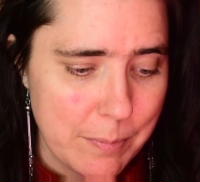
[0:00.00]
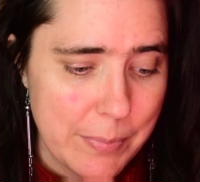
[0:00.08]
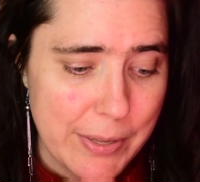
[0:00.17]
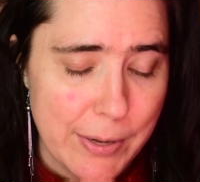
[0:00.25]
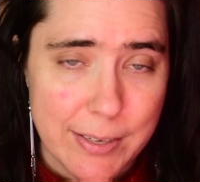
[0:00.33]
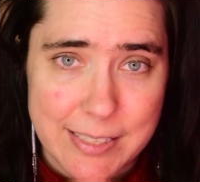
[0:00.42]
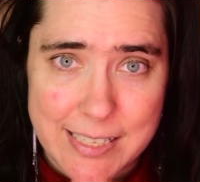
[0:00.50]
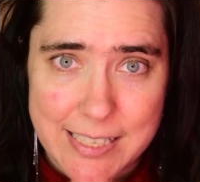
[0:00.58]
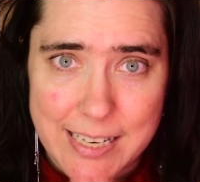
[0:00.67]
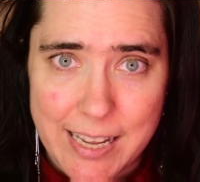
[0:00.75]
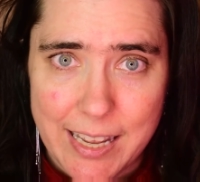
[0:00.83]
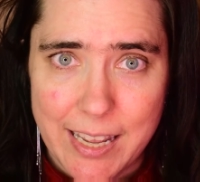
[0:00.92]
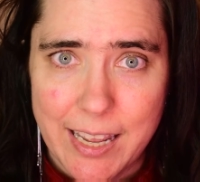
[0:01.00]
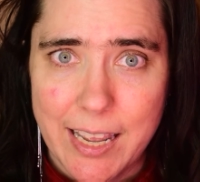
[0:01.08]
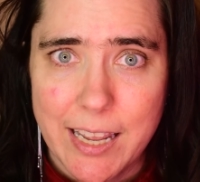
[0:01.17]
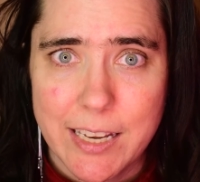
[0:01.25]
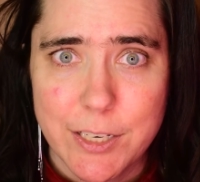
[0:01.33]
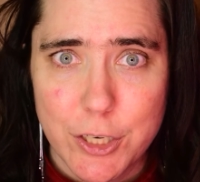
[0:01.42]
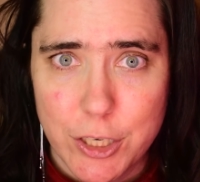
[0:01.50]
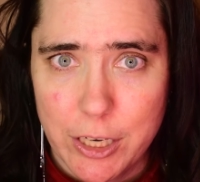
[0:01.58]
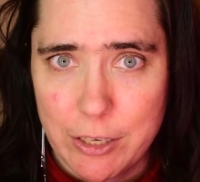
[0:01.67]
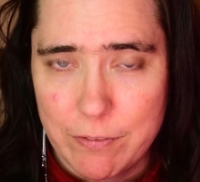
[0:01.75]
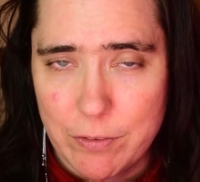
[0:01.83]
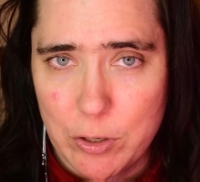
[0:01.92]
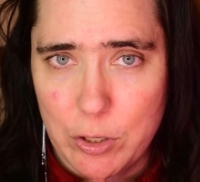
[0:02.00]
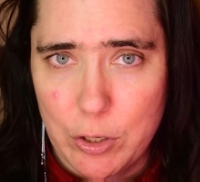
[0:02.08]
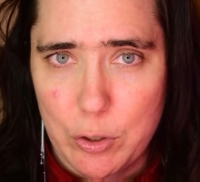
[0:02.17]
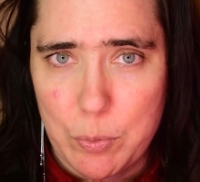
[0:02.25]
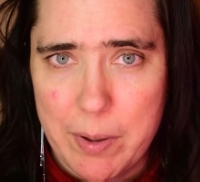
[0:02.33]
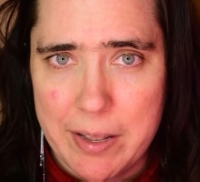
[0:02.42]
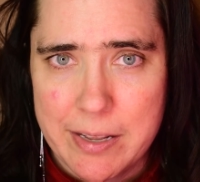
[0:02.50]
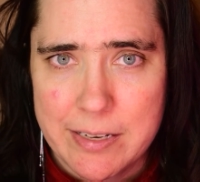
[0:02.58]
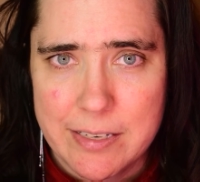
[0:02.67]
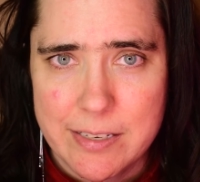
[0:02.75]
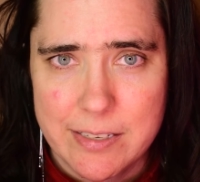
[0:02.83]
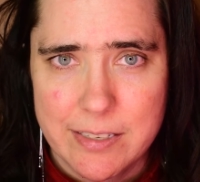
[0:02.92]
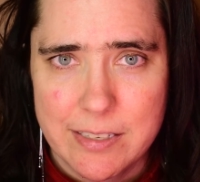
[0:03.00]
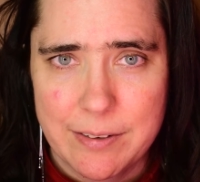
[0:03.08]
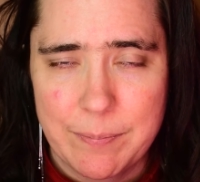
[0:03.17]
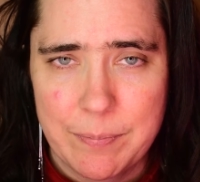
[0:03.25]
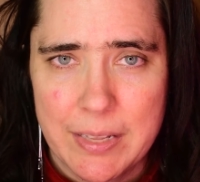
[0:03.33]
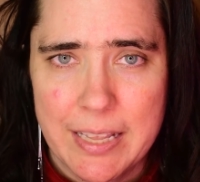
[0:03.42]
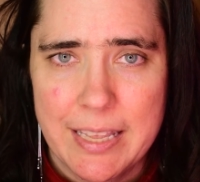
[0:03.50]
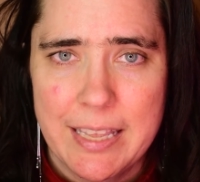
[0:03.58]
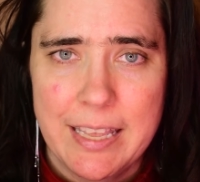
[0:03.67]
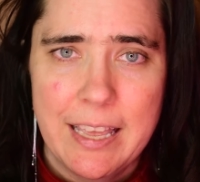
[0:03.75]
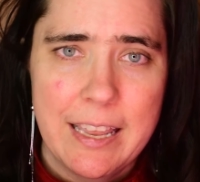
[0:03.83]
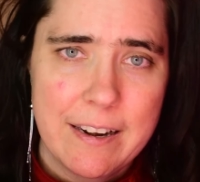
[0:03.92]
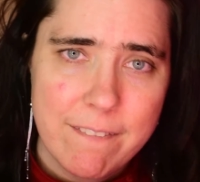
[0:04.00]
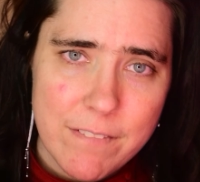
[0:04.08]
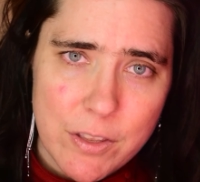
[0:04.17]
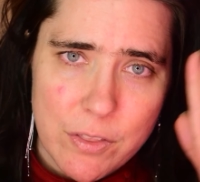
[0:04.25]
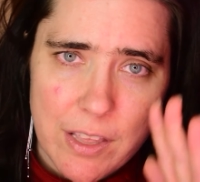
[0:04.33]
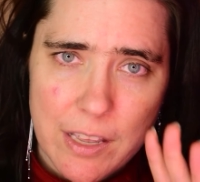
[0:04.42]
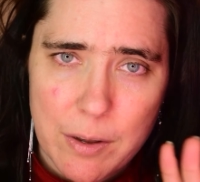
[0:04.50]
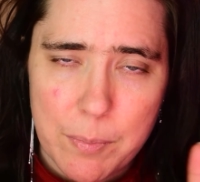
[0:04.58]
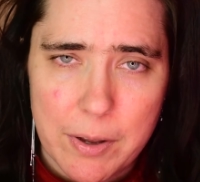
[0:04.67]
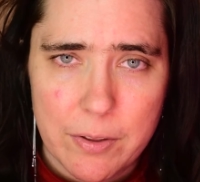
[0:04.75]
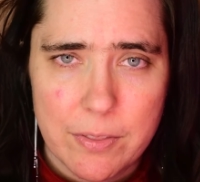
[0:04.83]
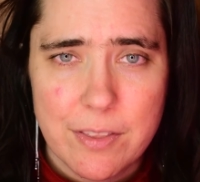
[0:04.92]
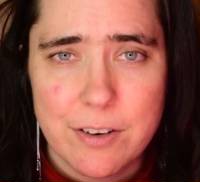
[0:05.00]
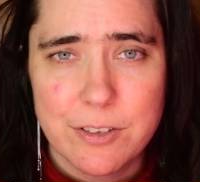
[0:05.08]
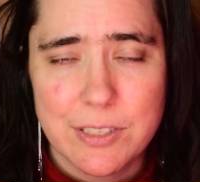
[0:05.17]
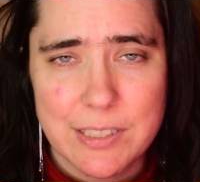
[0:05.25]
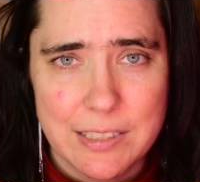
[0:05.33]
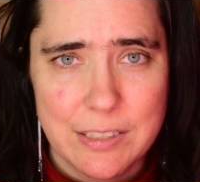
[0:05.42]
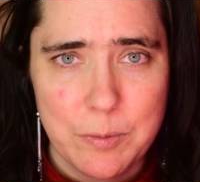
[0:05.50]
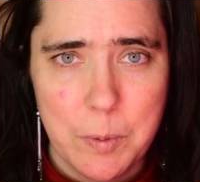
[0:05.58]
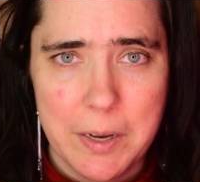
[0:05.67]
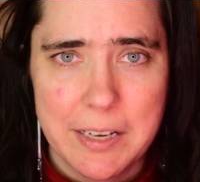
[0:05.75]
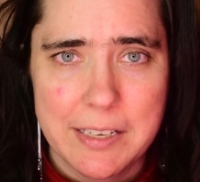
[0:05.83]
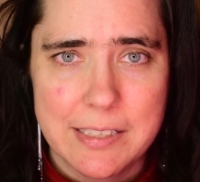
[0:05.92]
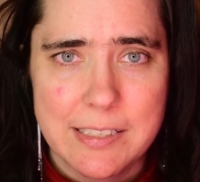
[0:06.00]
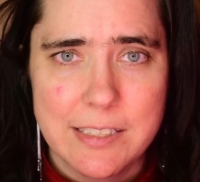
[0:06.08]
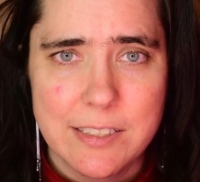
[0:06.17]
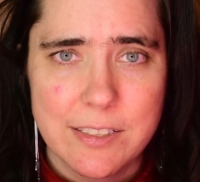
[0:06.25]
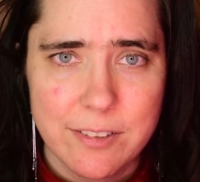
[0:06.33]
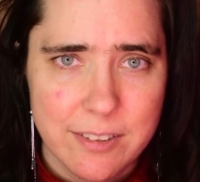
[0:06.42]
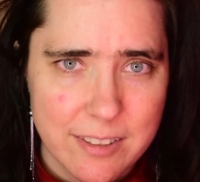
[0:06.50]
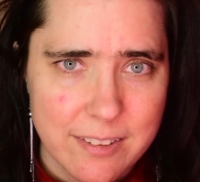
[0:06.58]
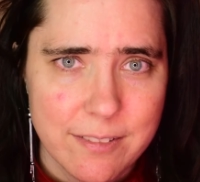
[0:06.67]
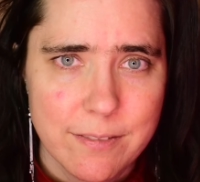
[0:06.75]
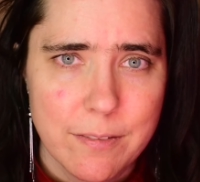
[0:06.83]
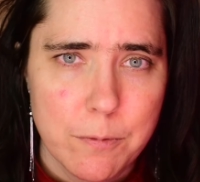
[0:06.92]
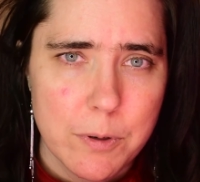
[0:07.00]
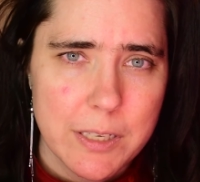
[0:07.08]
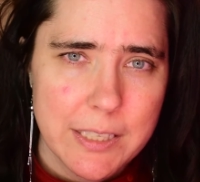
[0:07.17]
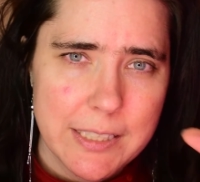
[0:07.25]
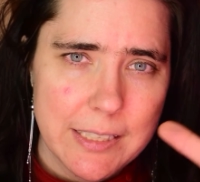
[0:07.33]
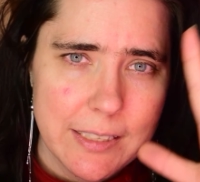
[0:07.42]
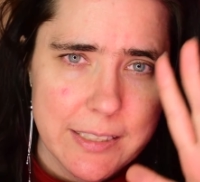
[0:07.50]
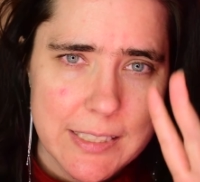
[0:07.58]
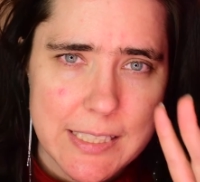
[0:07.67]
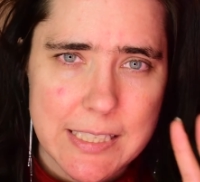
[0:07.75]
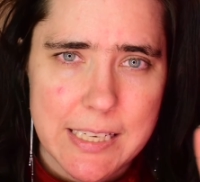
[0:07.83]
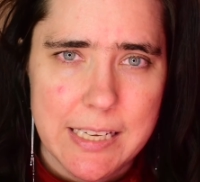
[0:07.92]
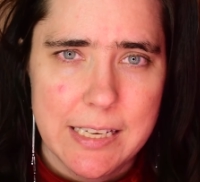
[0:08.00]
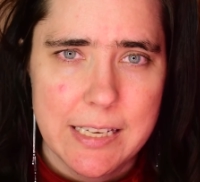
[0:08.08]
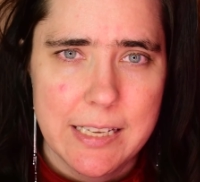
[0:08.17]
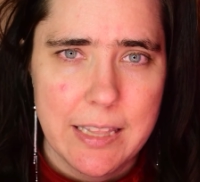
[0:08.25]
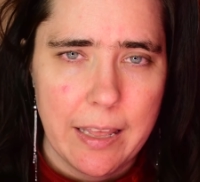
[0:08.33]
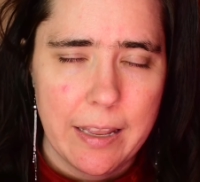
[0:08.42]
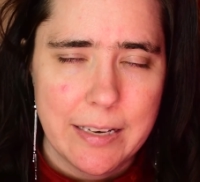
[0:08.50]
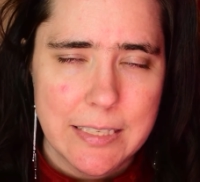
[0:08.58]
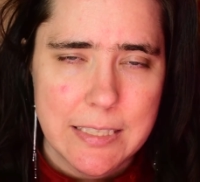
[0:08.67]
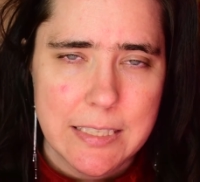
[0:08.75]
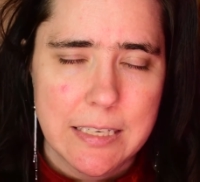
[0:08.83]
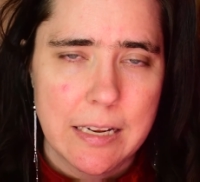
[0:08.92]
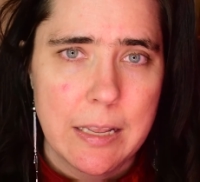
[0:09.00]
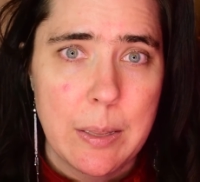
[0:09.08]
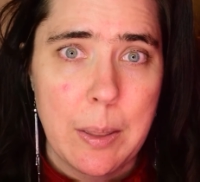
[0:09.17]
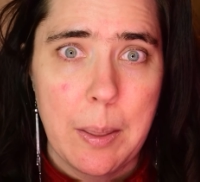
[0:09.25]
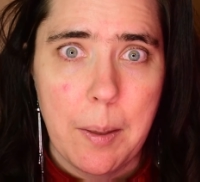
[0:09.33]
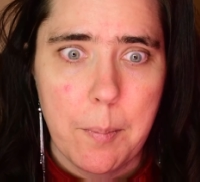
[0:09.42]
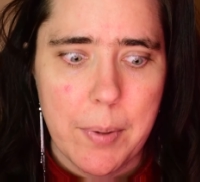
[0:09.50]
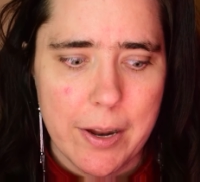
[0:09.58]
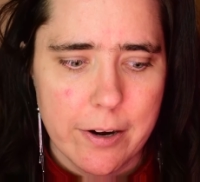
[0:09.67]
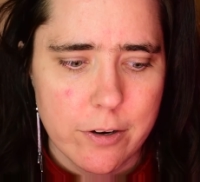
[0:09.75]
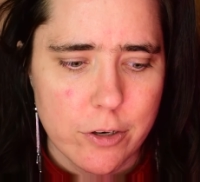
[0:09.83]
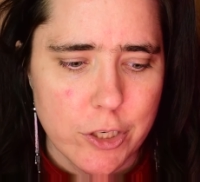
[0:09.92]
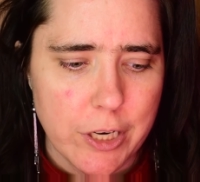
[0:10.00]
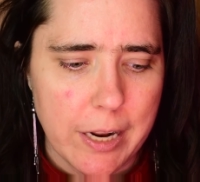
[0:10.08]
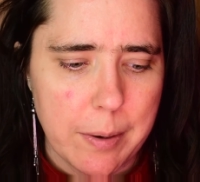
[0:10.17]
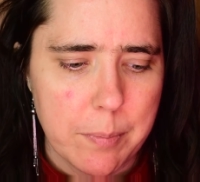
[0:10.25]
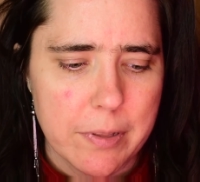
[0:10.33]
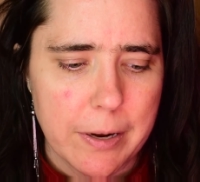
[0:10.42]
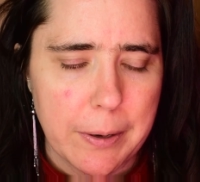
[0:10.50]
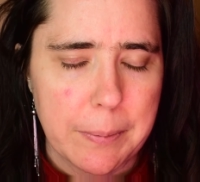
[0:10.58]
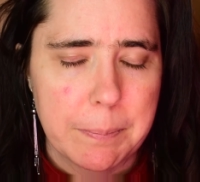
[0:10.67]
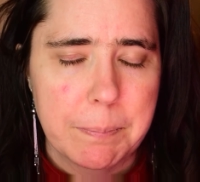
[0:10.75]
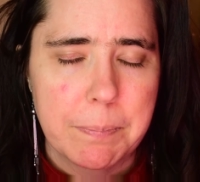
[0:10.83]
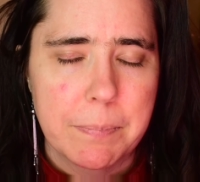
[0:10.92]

Beyonce, and Jennifer Lopez. If you think about their silhouettes, you can really see that pear shape there.